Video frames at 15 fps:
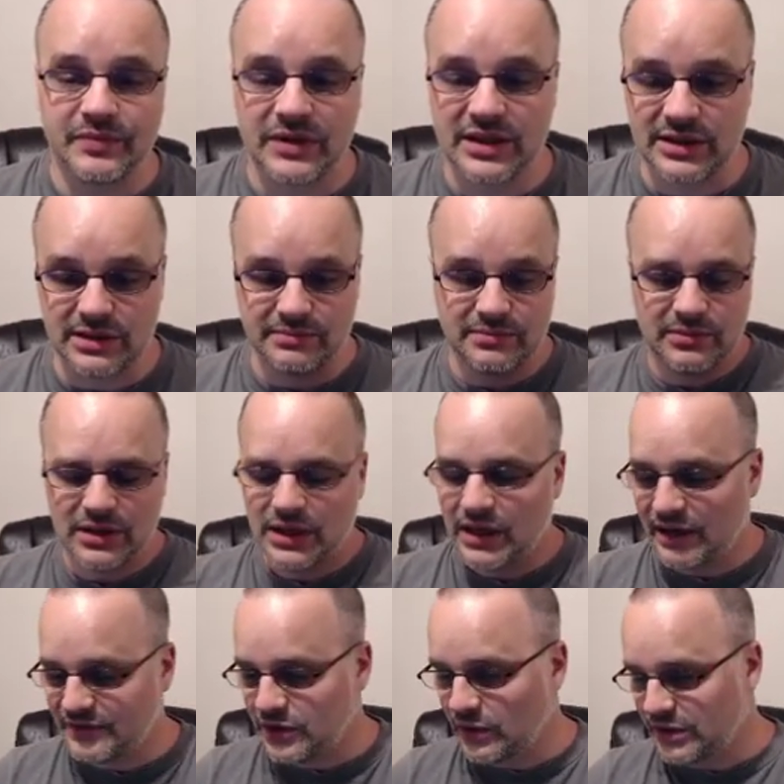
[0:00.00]
There's a.
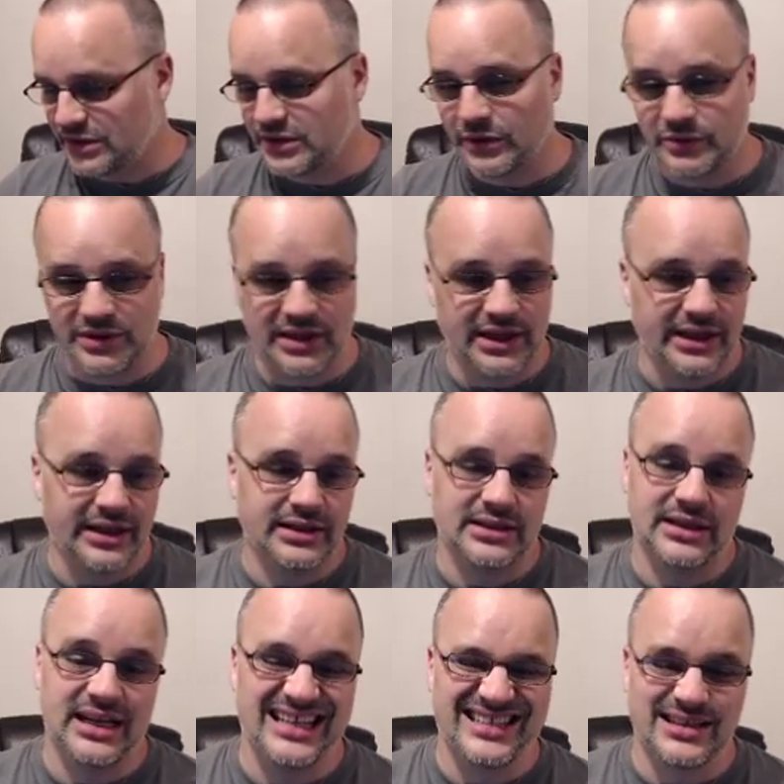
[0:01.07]
I've told it don't delay it.
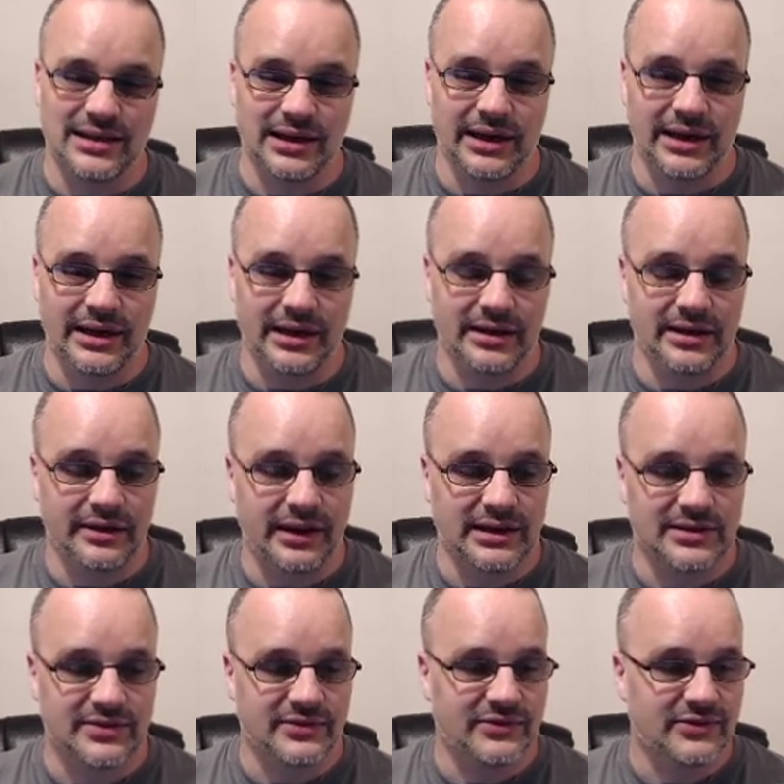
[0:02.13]
It's delaying it.
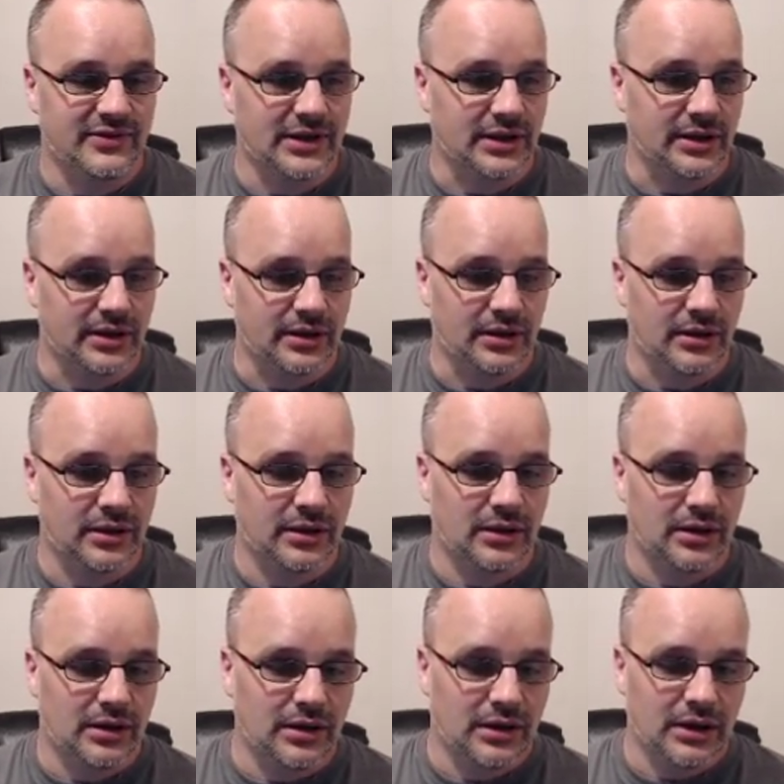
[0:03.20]
That's fine.
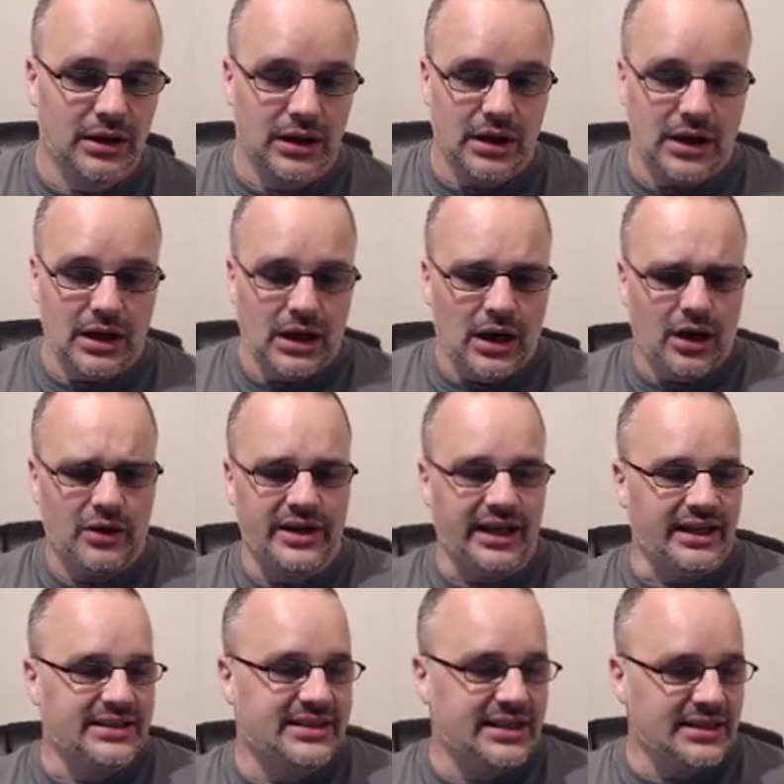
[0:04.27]
Okay,
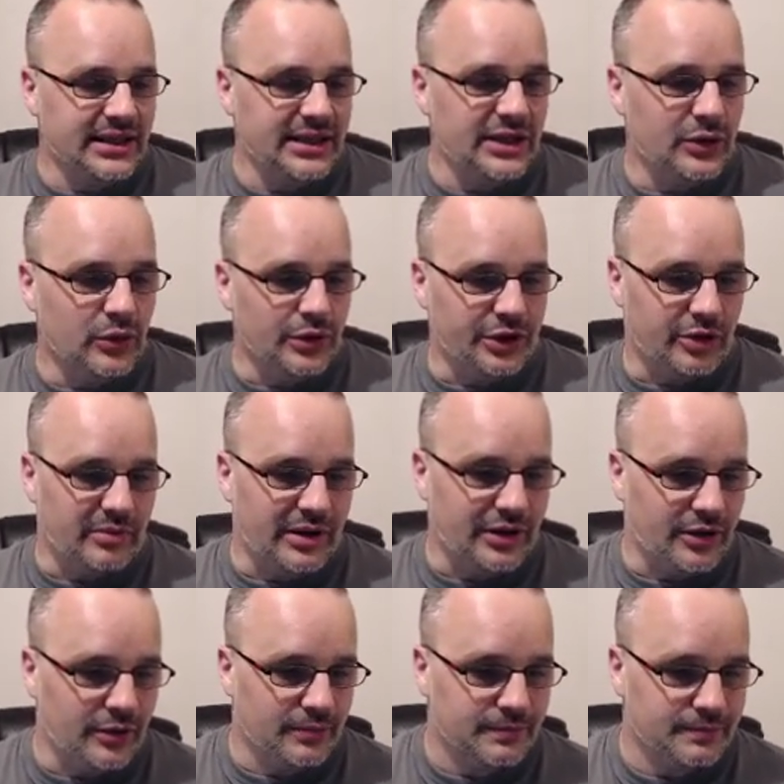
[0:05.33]
let's design the audio menu.